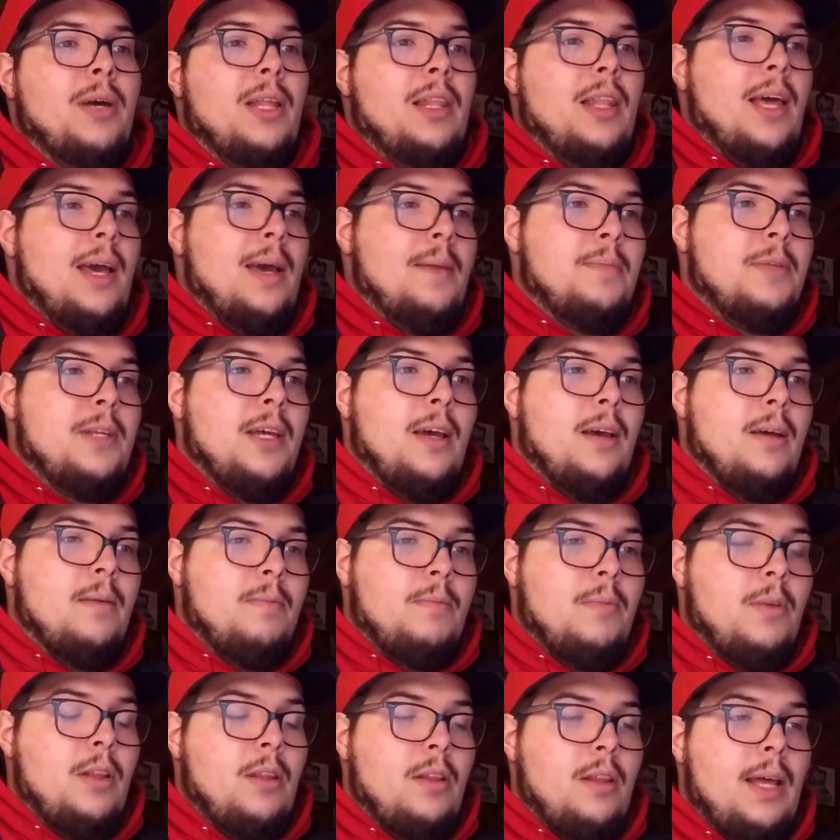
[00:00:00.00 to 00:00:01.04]

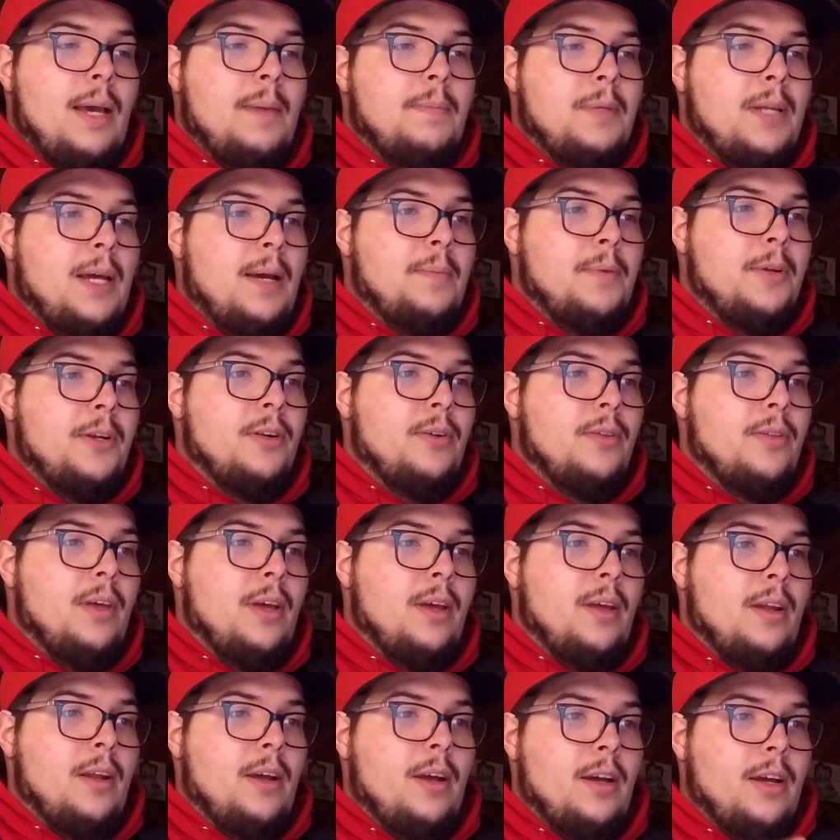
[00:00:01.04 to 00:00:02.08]
laptop here
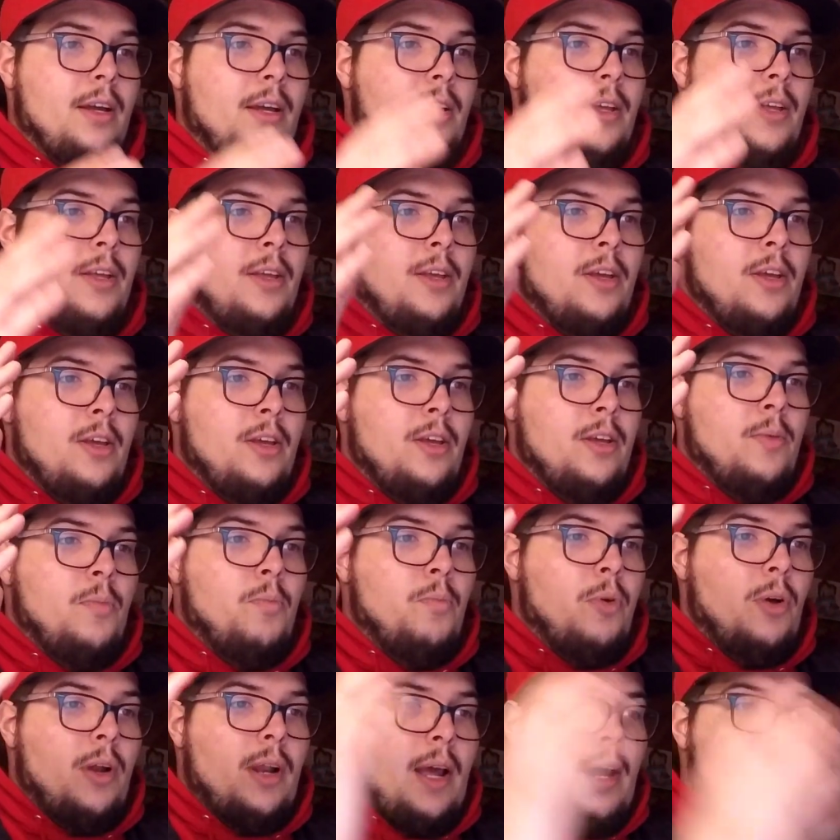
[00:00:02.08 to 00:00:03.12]
that I
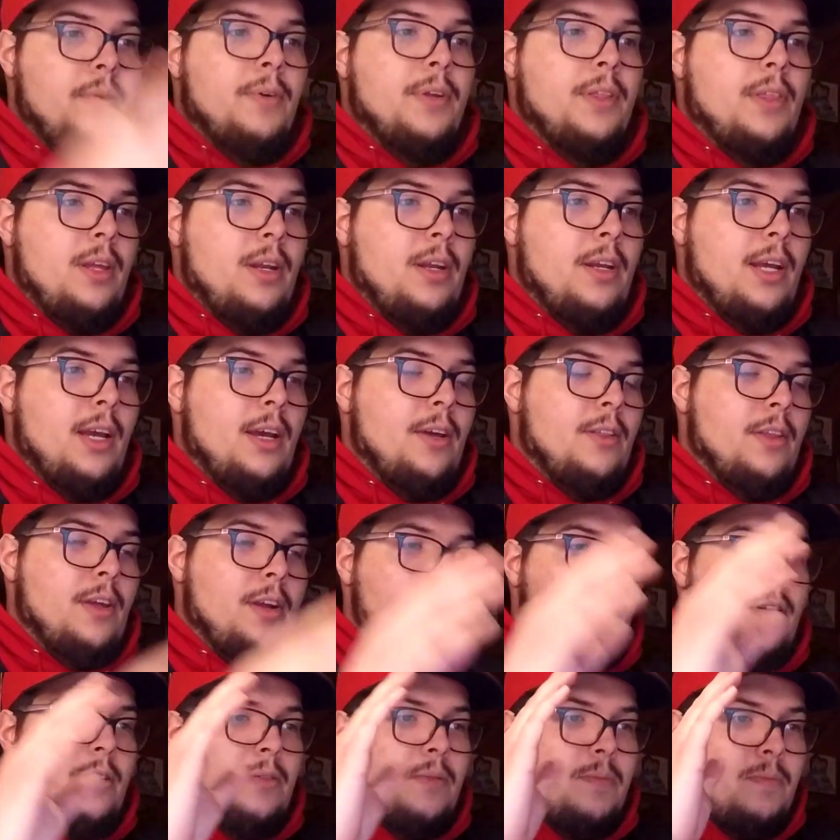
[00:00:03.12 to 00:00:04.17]
put everything down
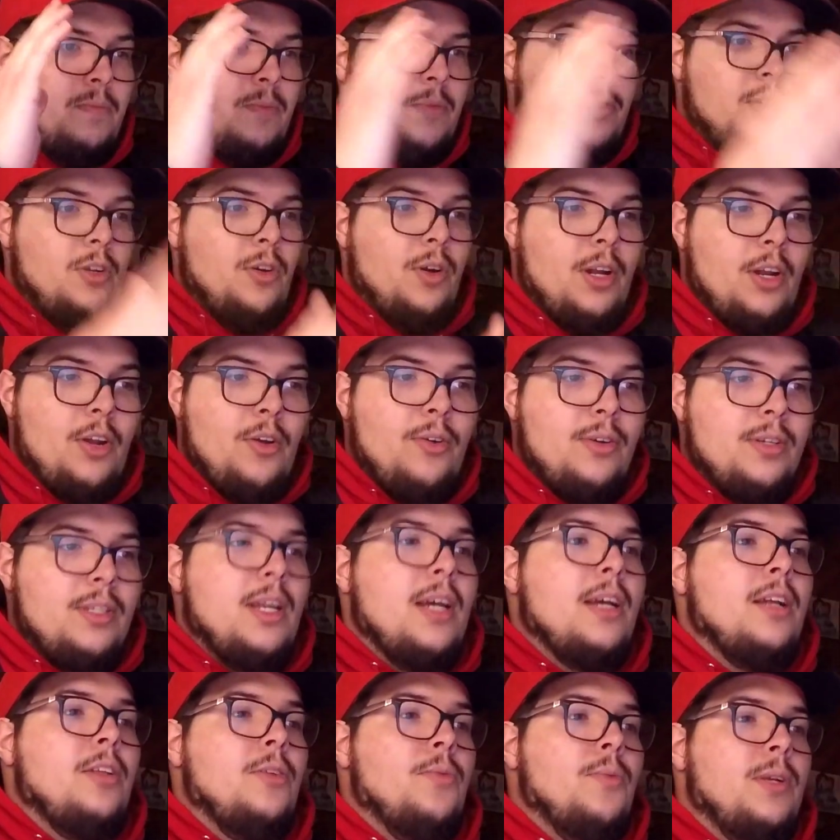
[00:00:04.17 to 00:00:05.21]
there, so I know
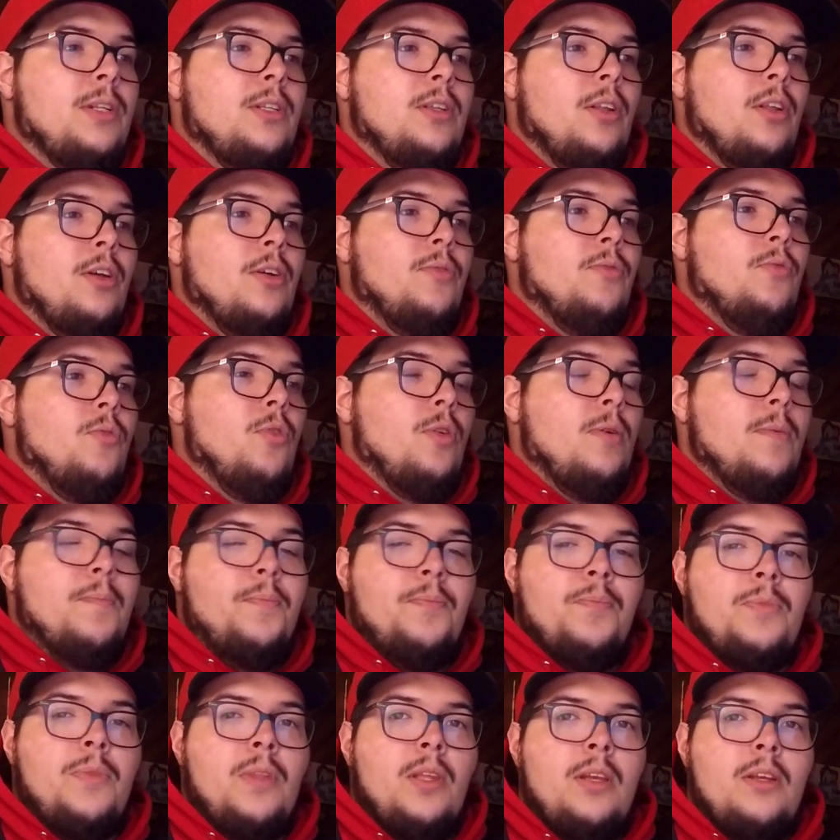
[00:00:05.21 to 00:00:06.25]
exactly what to look for.
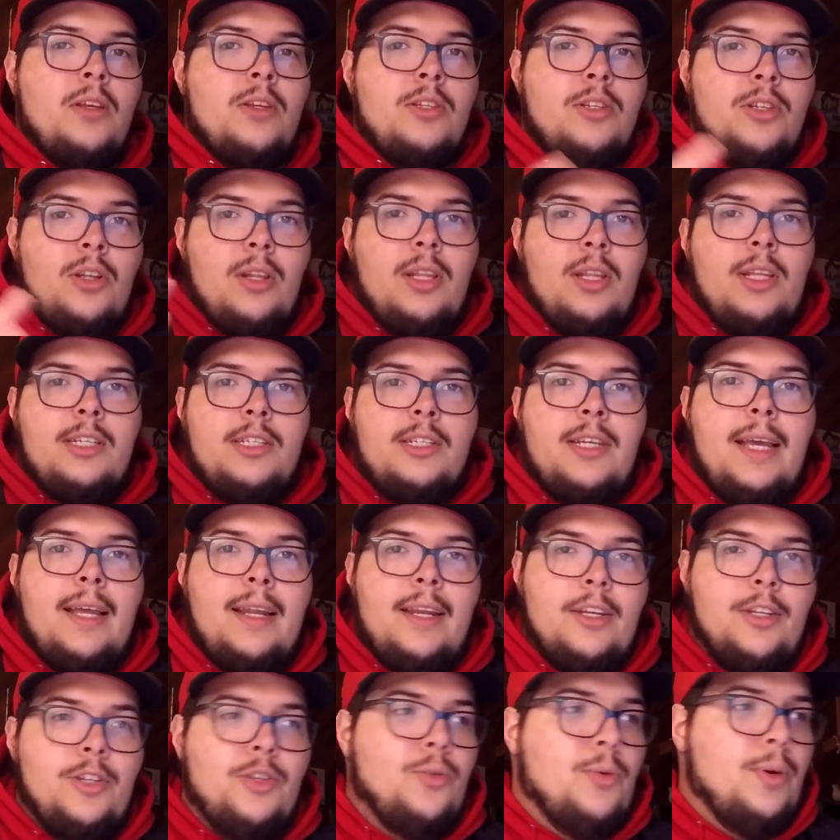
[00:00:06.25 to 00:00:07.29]
So let's get
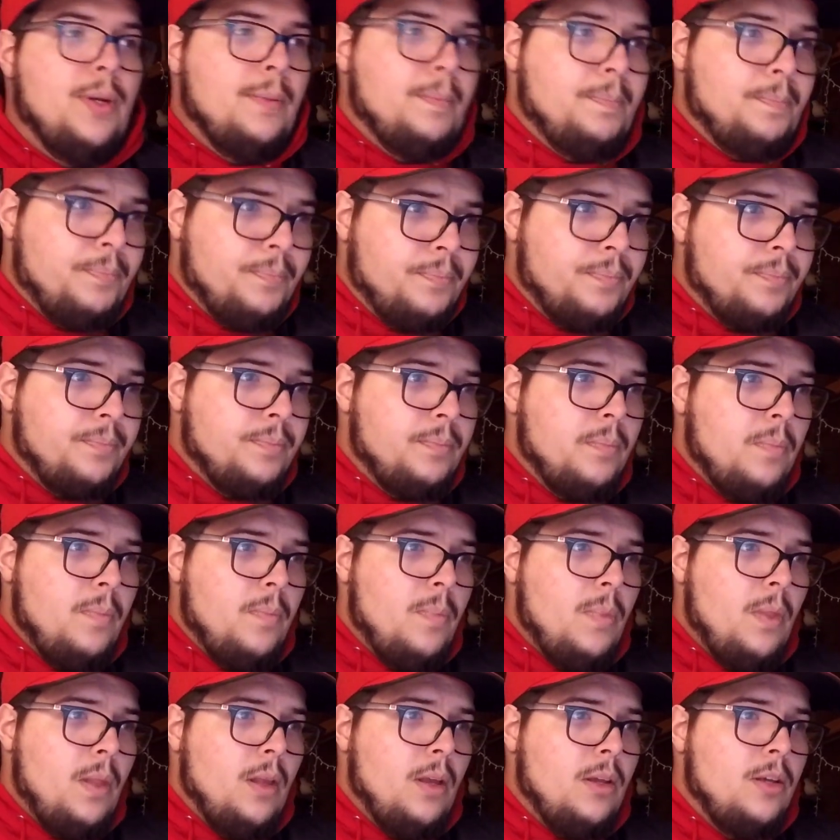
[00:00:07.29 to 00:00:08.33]
into it.
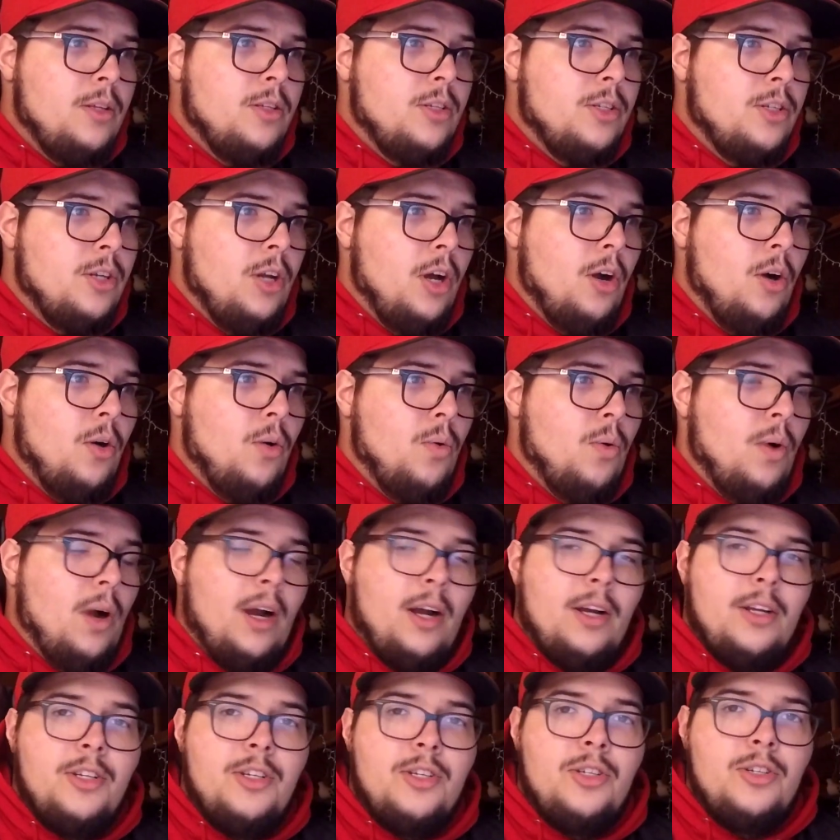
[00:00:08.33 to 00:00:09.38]
So
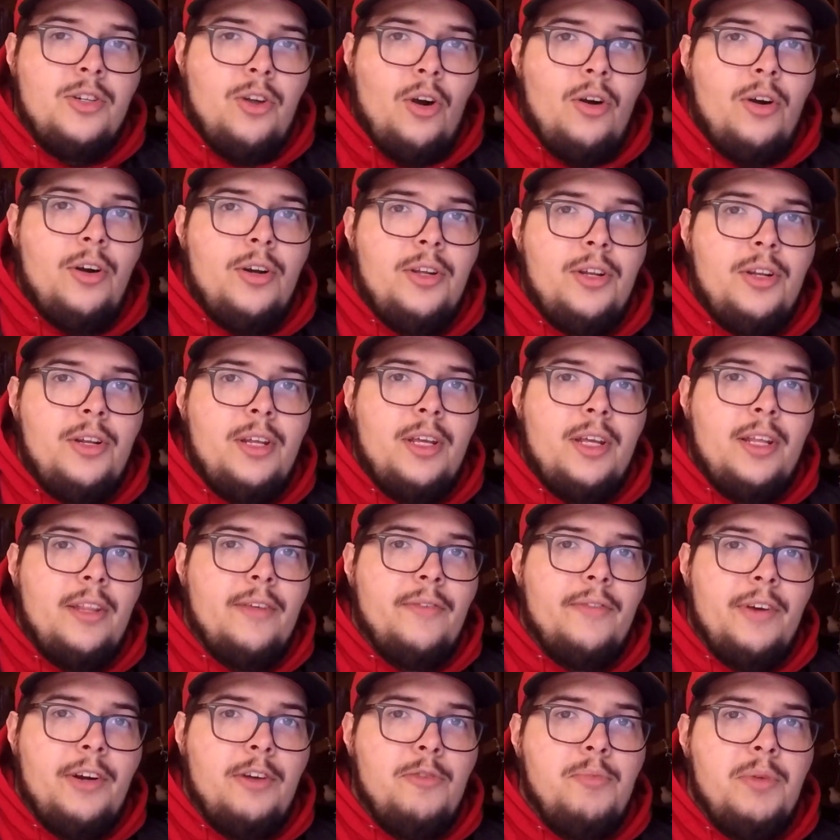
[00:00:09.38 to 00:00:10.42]
I started in the
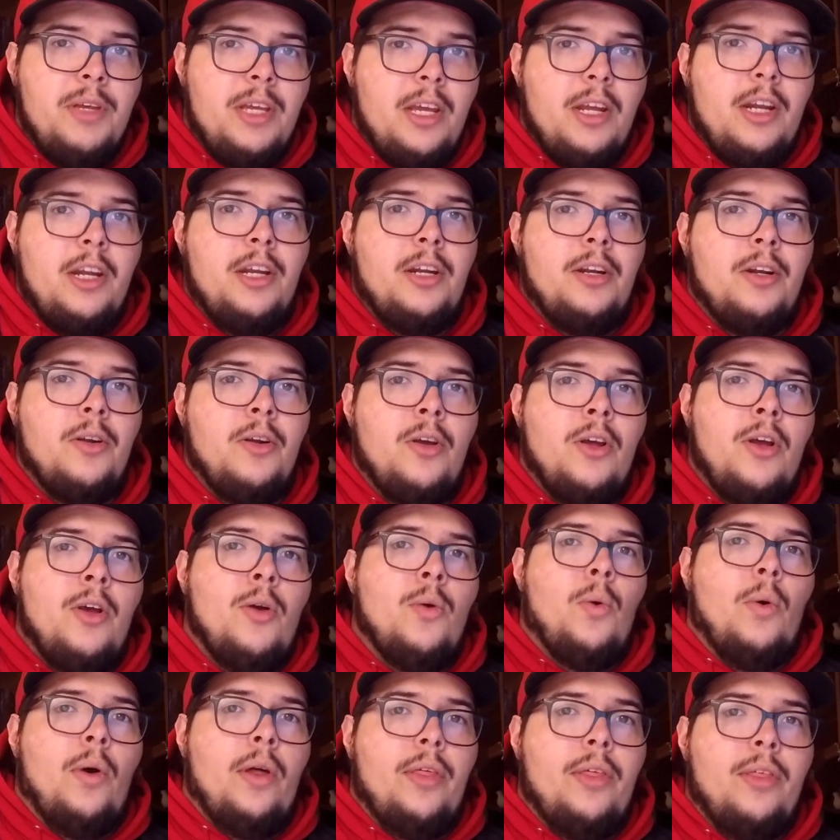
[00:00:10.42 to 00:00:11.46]
very beginning
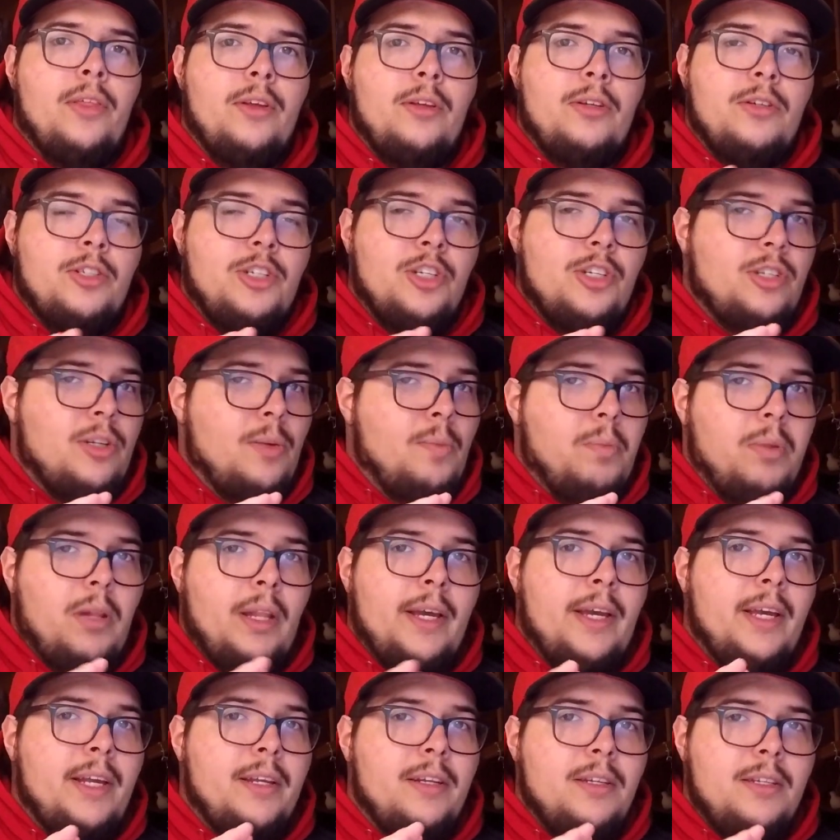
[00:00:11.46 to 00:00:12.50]
with just a
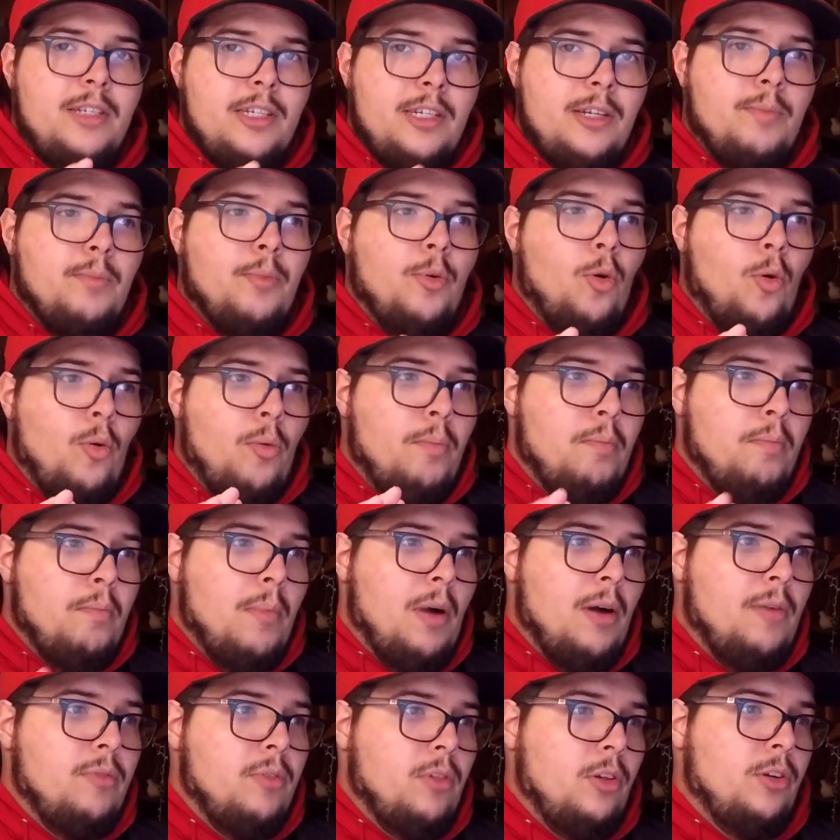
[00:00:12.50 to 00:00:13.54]
plain simple
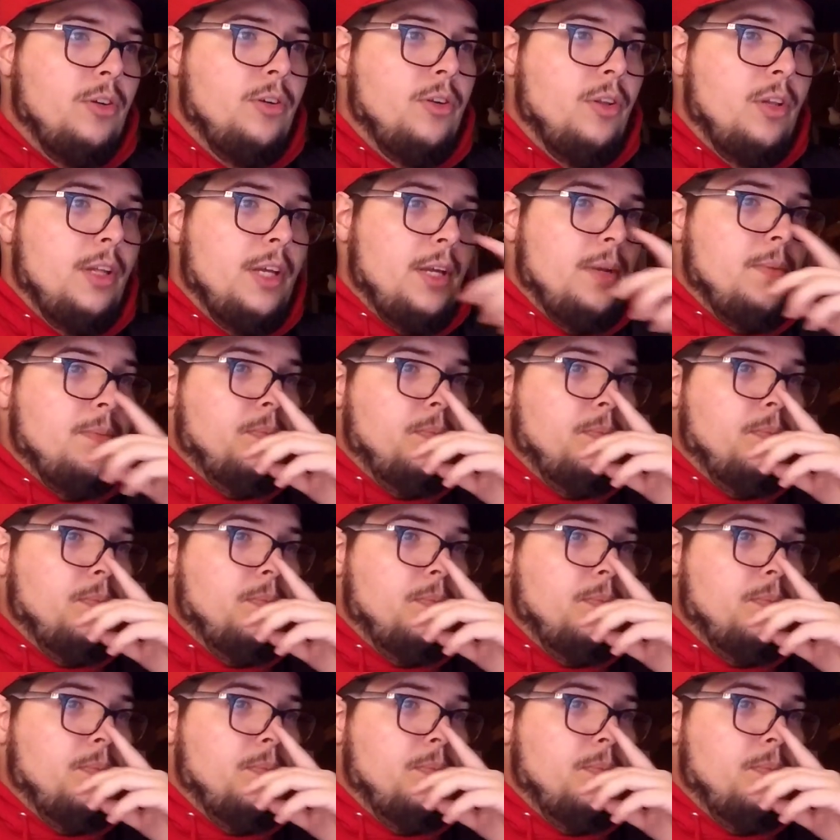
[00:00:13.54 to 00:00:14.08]
muffler delete,